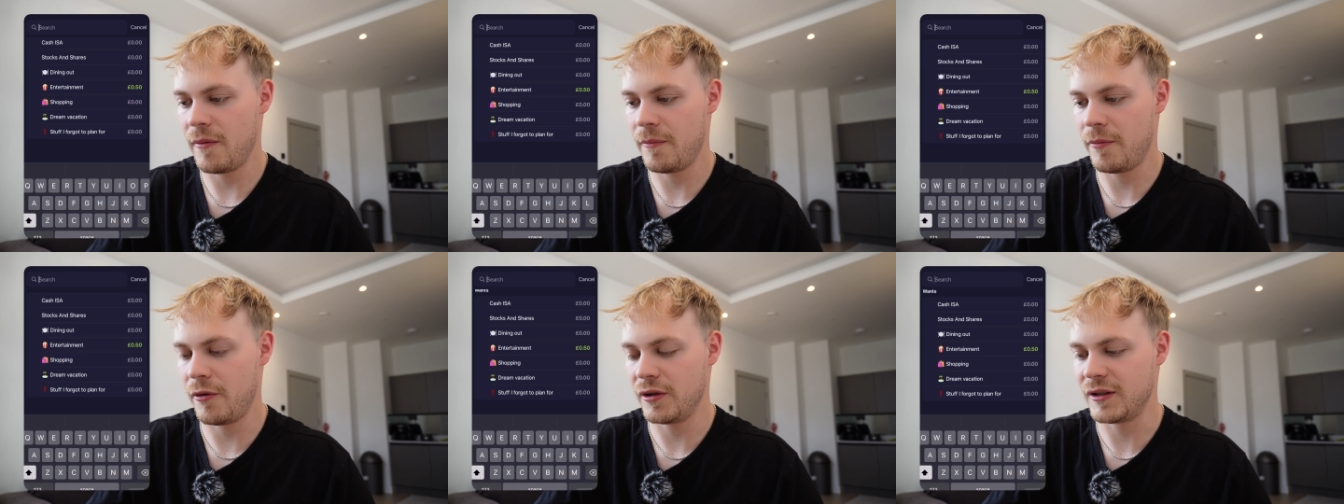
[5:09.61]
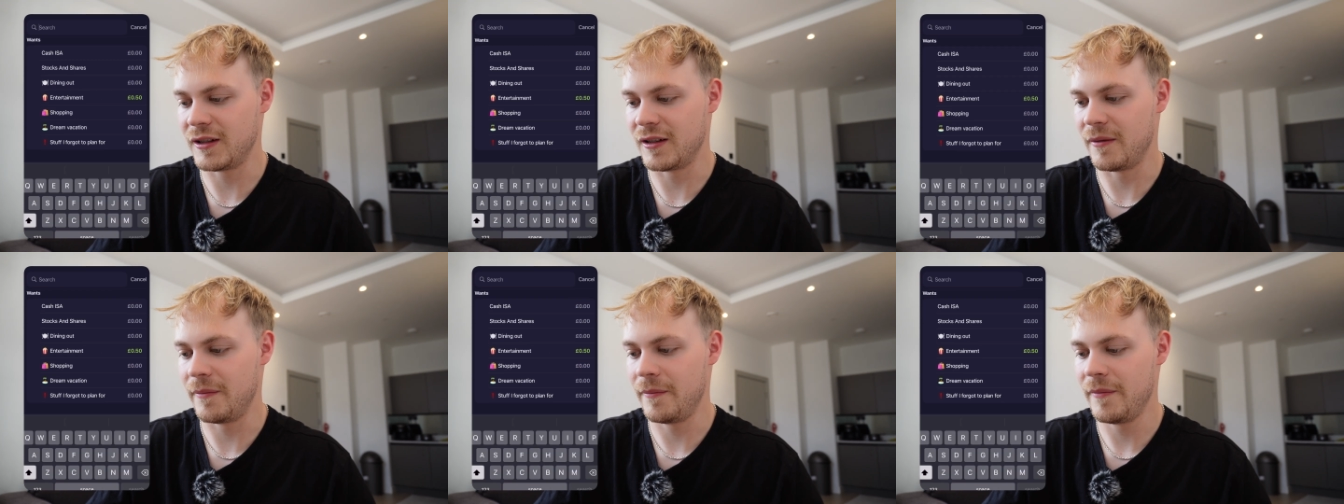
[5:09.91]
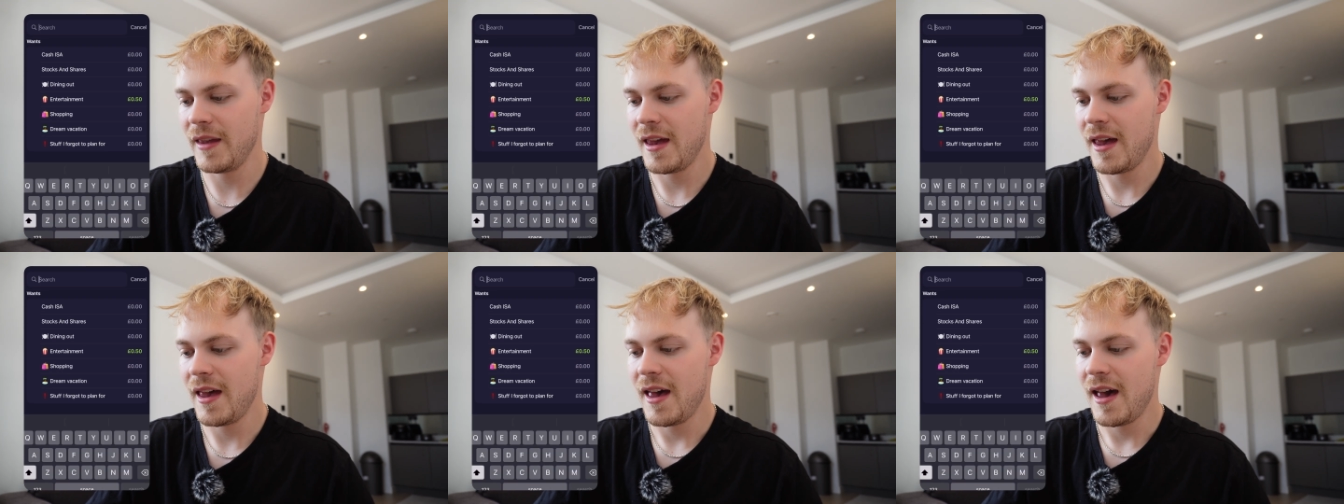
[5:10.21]
bottom
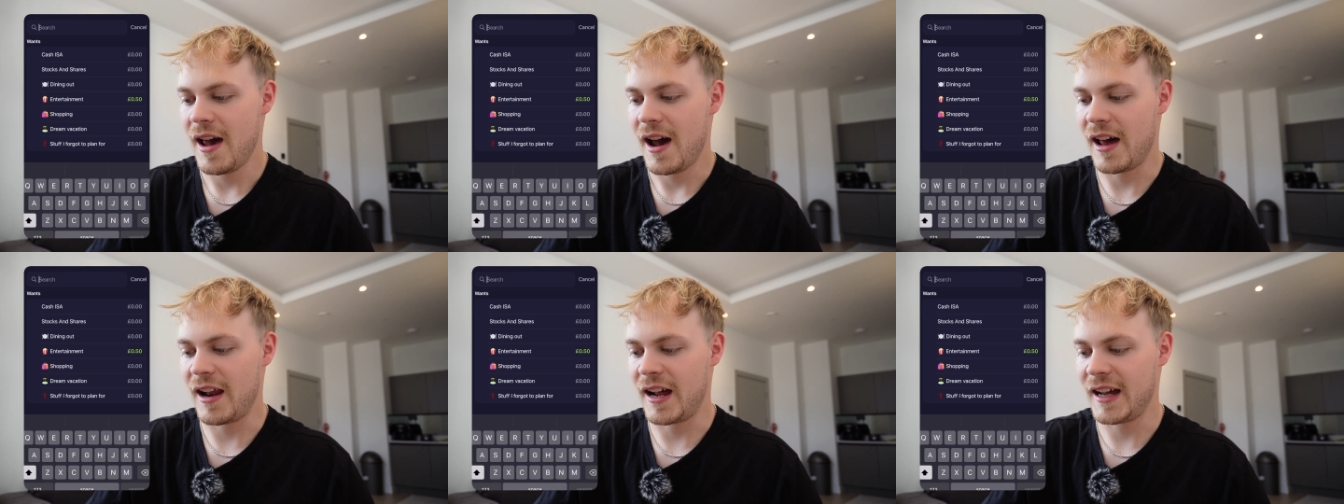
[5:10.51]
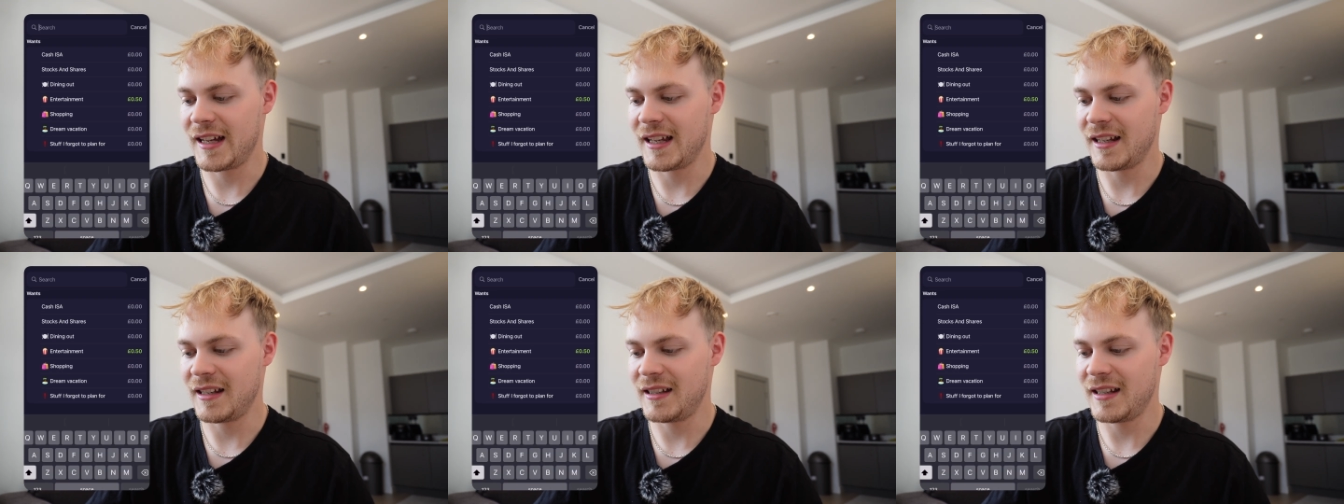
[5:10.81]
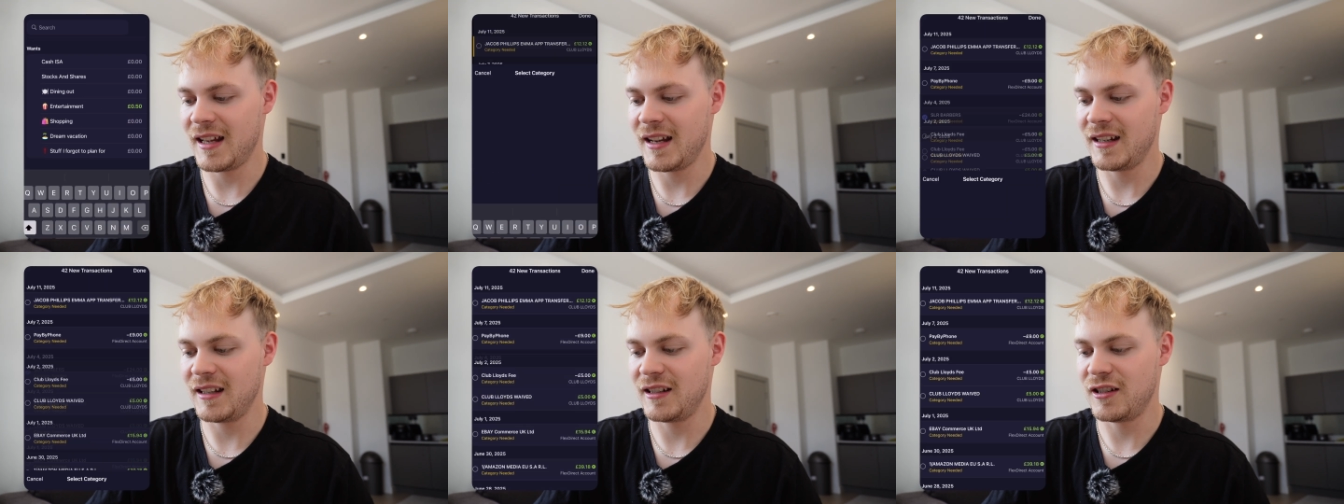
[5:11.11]
and I can
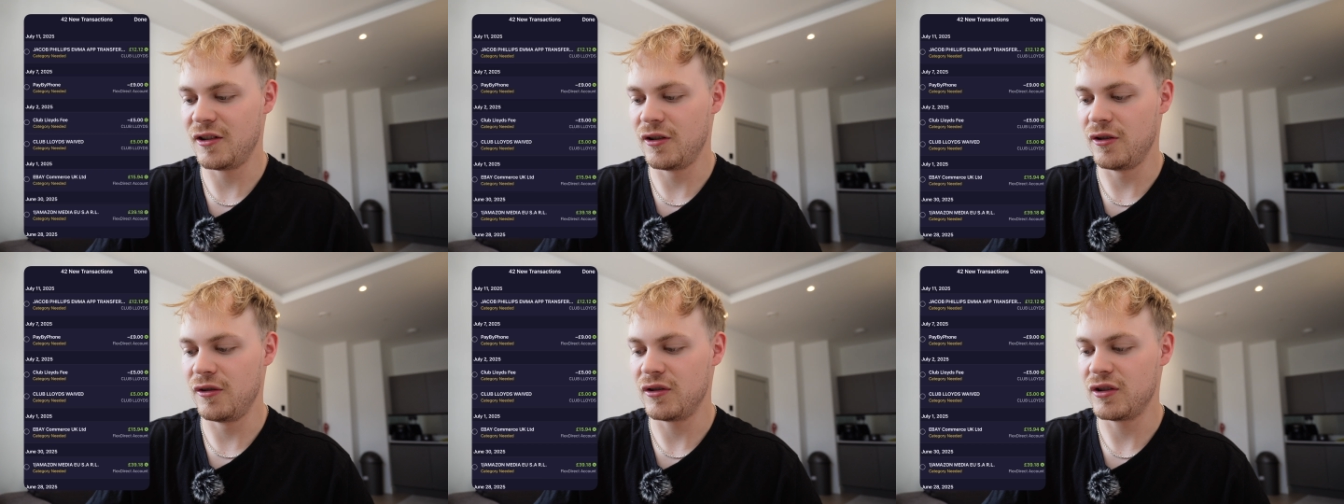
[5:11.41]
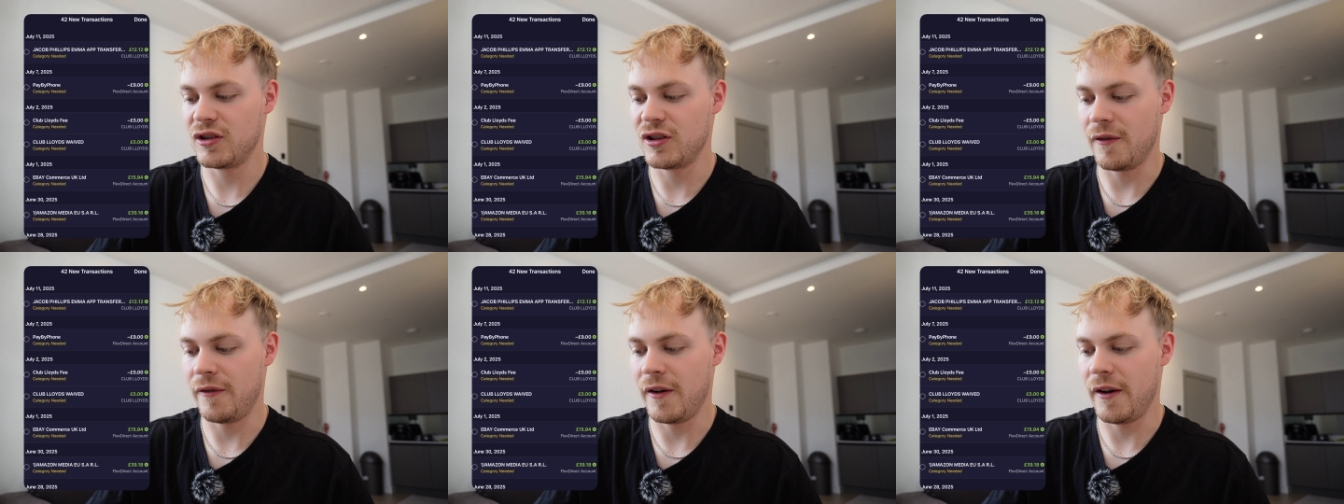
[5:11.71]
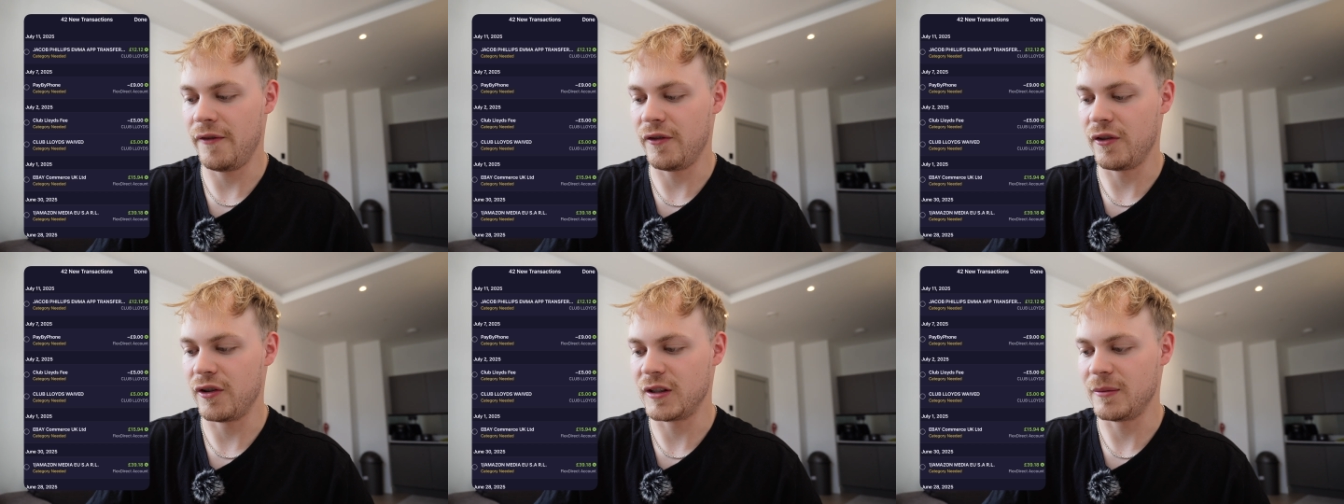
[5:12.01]
send it to stuff
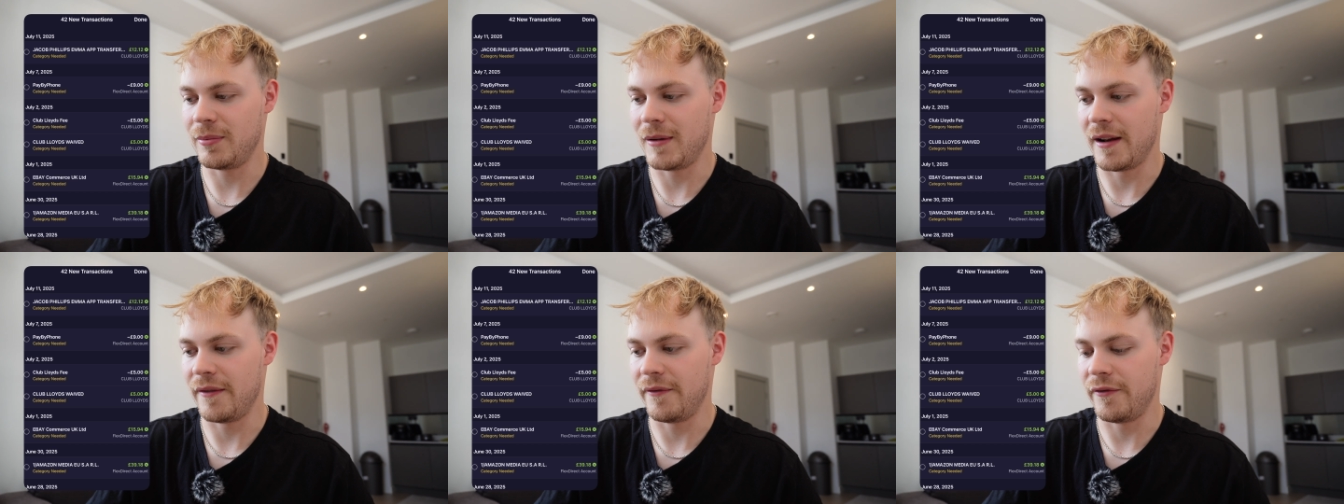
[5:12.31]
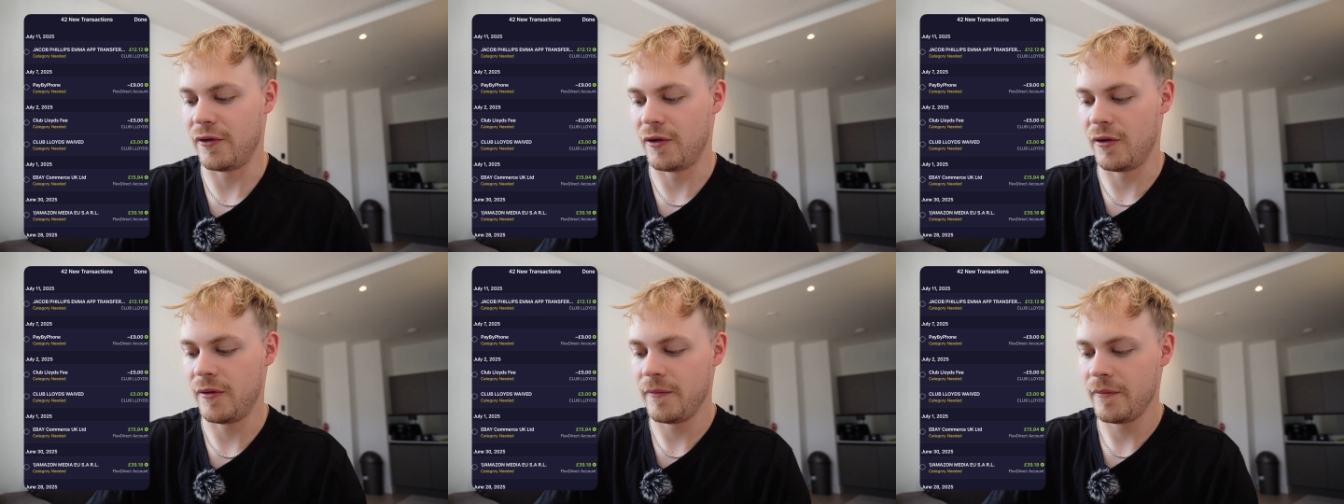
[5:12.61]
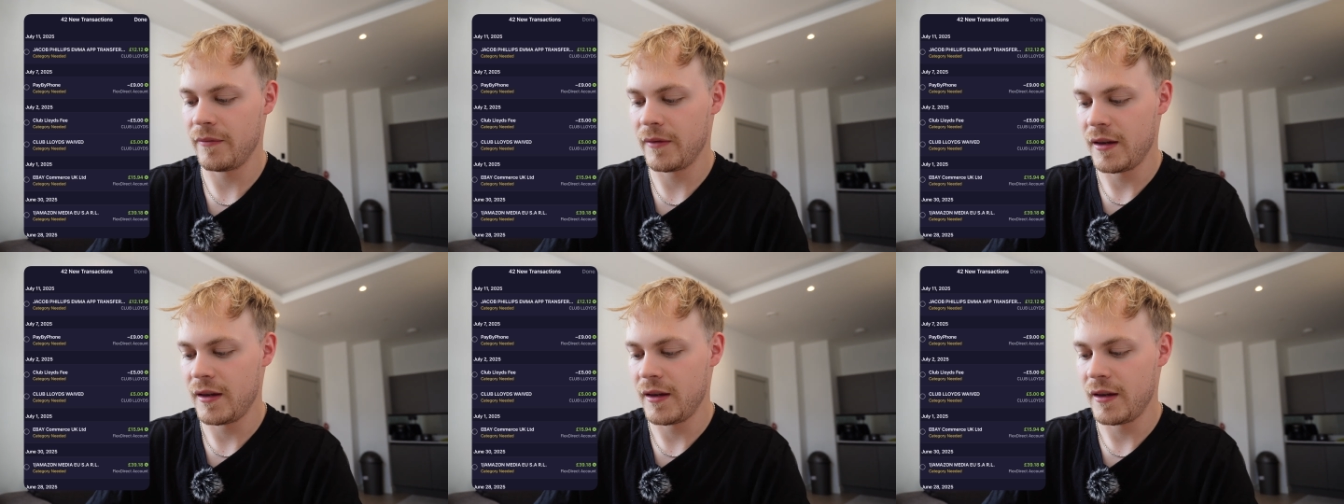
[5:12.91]
I forgot to plan for.